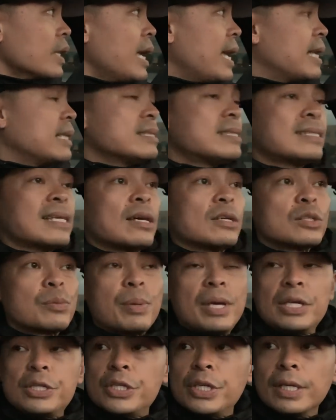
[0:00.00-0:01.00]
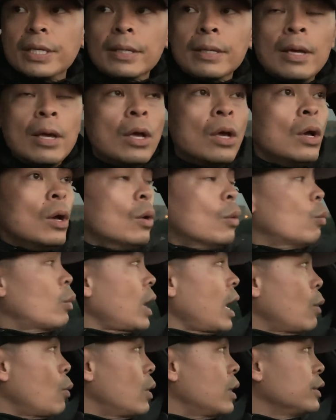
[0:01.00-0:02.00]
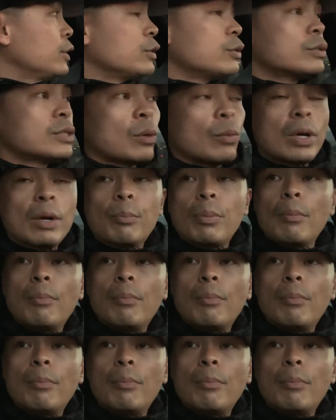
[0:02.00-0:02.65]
and sales pitching, what I want to do is I want to